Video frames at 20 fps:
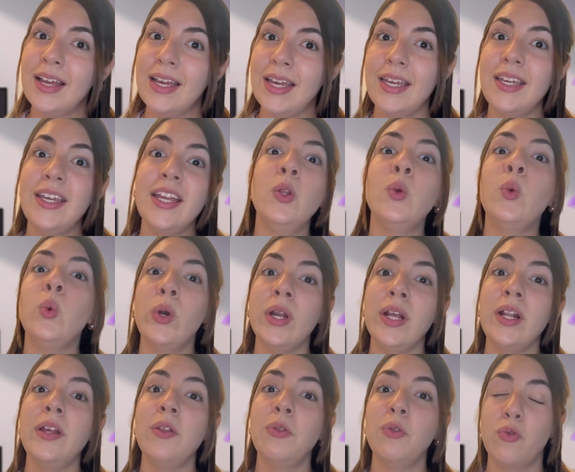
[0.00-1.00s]
it can
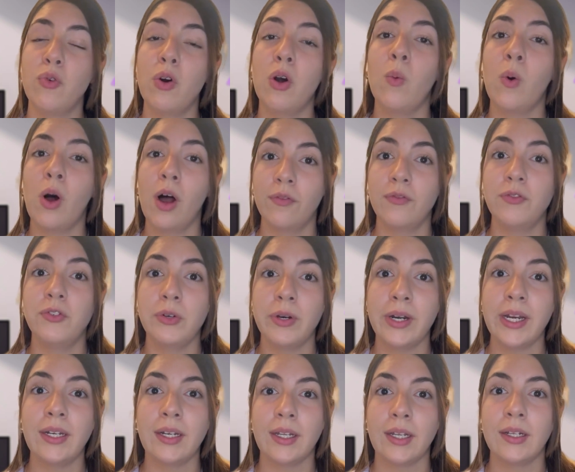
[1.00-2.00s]
really throw off
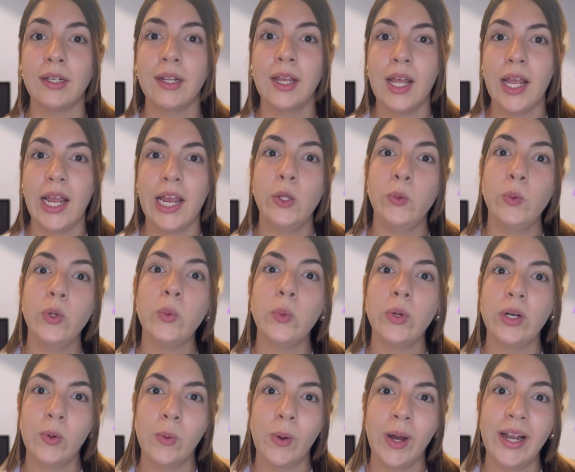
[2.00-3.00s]
training and will
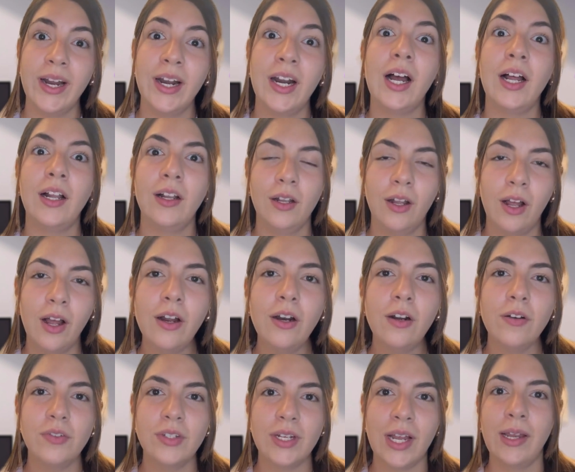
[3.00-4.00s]
require a lot
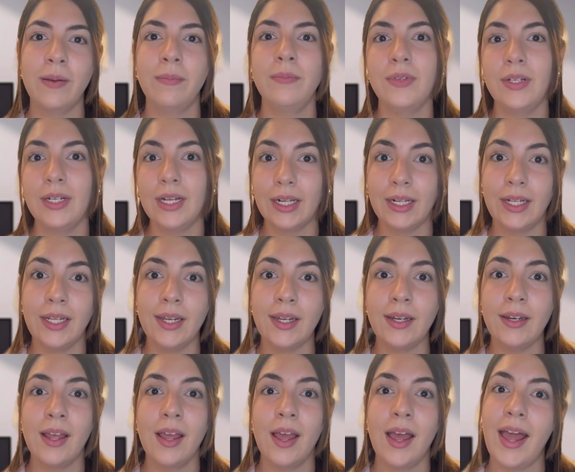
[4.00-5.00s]
of time cleaning